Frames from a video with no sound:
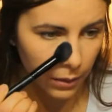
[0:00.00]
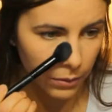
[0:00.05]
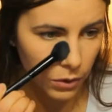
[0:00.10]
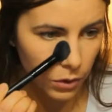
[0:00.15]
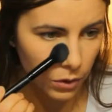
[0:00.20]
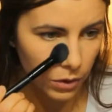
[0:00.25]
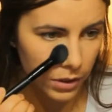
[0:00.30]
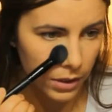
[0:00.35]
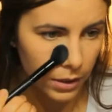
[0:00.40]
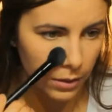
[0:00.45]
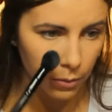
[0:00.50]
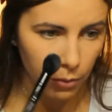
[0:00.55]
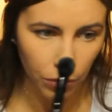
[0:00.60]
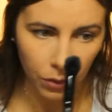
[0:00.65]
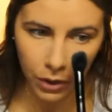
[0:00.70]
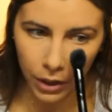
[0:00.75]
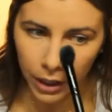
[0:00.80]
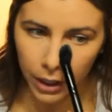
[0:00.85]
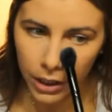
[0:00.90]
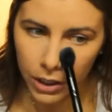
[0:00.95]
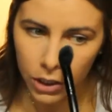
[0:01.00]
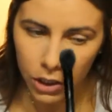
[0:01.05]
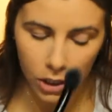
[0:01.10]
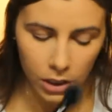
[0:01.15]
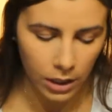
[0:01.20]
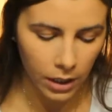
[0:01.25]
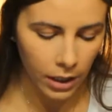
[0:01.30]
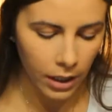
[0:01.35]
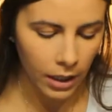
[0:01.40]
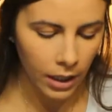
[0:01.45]
up towards the
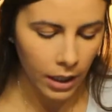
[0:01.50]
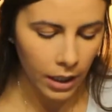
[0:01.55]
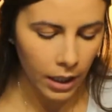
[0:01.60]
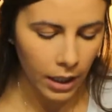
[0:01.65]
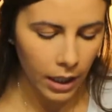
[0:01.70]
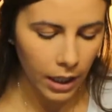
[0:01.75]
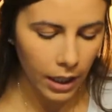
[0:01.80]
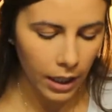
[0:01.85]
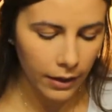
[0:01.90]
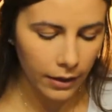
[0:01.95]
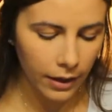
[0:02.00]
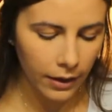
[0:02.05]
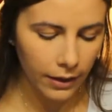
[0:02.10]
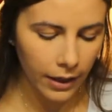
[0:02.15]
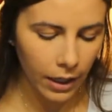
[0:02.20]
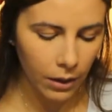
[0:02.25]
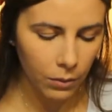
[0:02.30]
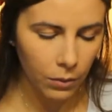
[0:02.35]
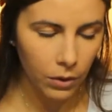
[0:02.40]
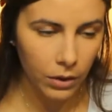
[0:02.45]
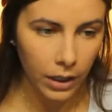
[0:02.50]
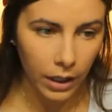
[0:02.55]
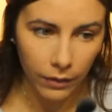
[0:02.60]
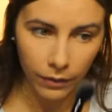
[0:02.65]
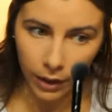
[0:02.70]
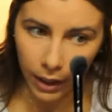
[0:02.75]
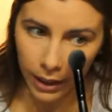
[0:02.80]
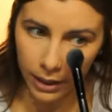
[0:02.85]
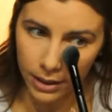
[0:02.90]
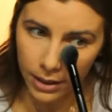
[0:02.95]
bridge, and then that will give
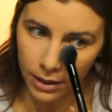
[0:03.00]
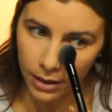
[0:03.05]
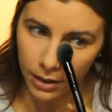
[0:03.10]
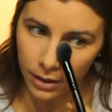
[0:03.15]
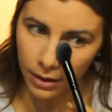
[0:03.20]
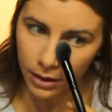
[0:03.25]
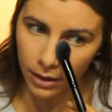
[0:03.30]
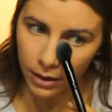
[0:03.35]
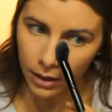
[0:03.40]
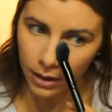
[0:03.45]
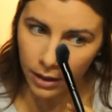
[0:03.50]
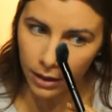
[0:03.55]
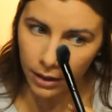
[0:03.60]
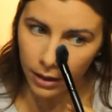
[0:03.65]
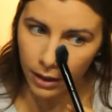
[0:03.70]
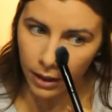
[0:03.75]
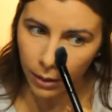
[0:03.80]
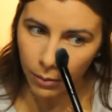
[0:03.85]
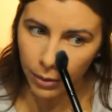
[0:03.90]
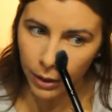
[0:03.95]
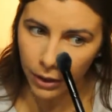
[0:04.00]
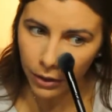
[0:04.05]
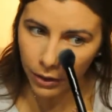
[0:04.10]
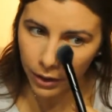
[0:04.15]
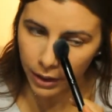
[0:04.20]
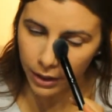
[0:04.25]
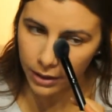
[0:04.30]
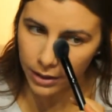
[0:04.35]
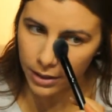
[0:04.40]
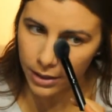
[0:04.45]
it the
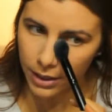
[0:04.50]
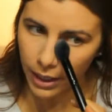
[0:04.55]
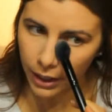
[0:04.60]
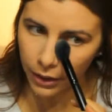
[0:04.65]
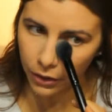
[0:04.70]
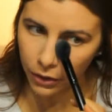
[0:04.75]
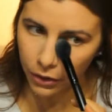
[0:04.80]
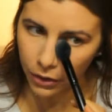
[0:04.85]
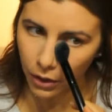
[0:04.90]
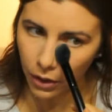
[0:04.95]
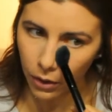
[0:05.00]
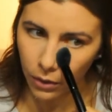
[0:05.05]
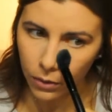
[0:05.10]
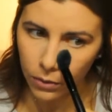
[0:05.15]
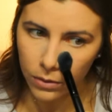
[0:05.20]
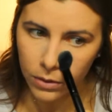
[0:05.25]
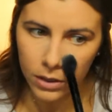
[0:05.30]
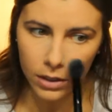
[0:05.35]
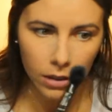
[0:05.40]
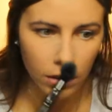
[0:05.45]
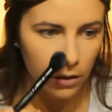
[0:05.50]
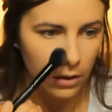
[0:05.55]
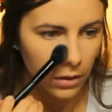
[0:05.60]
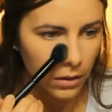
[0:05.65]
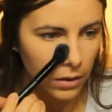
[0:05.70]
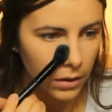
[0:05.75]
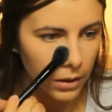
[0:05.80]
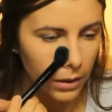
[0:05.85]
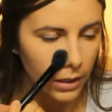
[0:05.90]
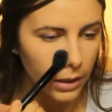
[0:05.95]
appearance that your nose
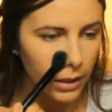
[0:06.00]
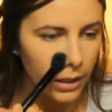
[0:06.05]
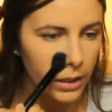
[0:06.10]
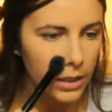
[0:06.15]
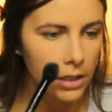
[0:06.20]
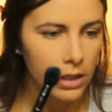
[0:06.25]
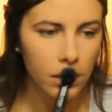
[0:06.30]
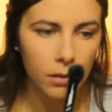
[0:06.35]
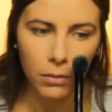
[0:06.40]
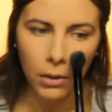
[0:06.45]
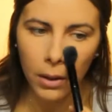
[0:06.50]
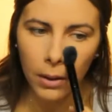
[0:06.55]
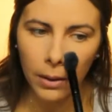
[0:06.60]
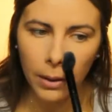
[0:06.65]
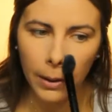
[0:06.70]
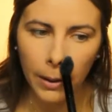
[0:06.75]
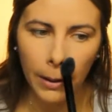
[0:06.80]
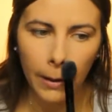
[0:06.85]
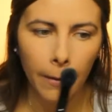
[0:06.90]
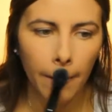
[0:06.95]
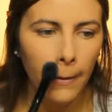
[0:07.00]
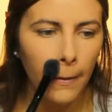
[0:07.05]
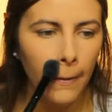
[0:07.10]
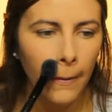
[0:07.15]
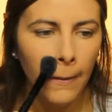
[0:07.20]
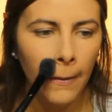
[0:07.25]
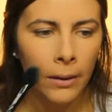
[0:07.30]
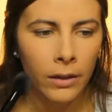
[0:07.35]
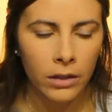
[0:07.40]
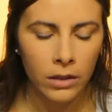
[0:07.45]
is smaller.
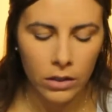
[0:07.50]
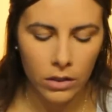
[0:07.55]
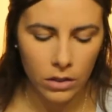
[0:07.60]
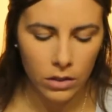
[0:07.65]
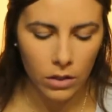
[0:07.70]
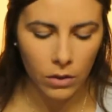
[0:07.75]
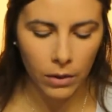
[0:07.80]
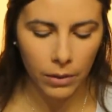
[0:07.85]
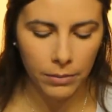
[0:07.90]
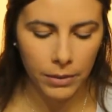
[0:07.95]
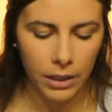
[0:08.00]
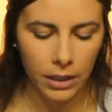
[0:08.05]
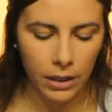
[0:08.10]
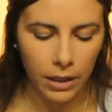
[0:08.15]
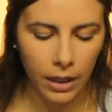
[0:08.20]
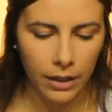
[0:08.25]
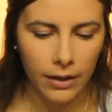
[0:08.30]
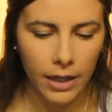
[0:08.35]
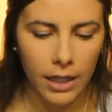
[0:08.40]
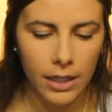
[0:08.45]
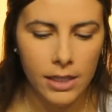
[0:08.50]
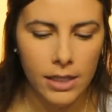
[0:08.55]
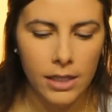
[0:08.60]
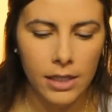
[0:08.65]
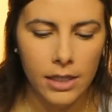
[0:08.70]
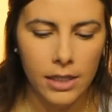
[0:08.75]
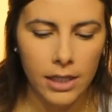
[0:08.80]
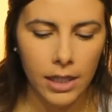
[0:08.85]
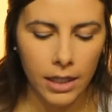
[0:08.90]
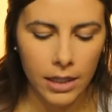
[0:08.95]
So I'm gonna let that
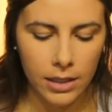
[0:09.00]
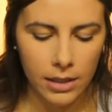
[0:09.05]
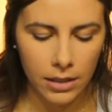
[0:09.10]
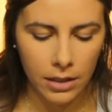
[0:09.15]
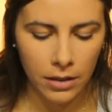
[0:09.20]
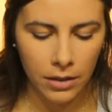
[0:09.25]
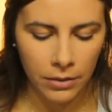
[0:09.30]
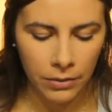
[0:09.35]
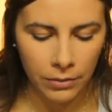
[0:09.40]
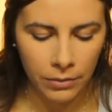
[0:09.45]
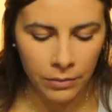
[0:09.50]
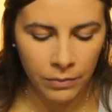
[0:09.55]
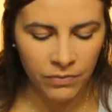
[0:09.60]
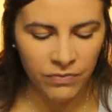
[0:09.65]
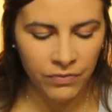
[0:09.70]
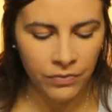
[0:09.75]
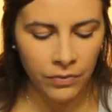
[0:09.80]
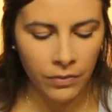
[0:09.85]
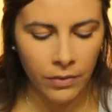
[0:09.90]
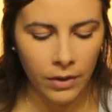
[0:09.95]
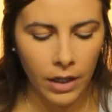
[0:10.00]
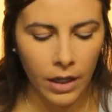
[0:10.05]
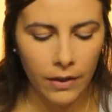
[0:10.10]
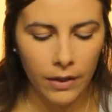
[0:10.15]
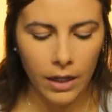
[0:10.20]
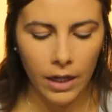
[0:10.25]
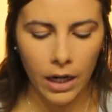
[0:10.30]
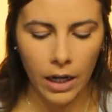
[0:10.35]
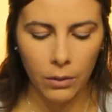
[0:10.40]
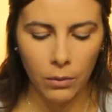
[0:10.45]
sit,
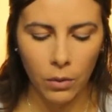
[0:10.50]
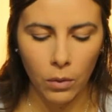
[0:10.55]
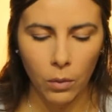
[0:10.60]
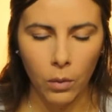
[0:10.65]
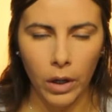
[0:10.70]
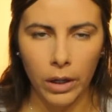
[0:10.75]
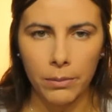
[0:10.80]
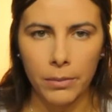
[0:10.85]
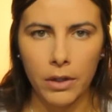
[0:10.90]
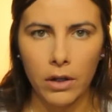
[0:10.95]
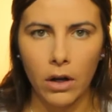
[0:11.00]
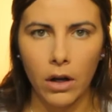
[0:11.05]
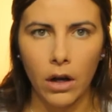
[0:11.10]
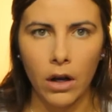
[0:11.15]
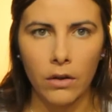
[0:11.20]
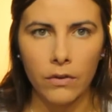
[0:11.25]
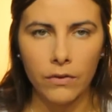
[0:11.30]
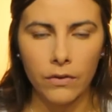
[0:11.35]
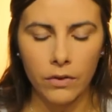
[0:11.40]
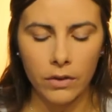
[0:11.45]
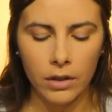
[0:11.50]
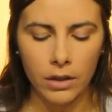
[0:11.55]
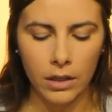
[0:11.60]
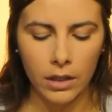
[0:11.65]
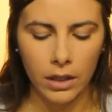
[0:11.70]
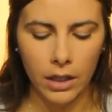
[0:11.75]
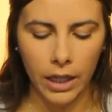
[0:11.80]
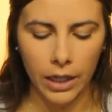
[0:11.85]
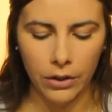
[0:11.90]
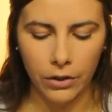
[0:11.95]
and then I will wipe it off
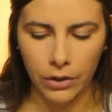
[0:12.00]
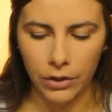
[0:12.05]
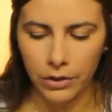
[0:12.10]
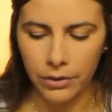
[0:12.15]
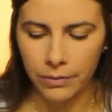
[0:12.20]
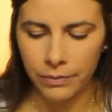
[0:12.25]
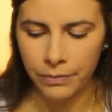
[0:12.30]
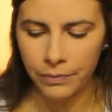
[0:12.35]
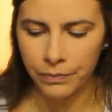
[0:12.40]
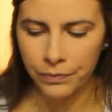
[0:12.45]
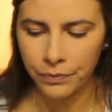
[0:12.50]
later.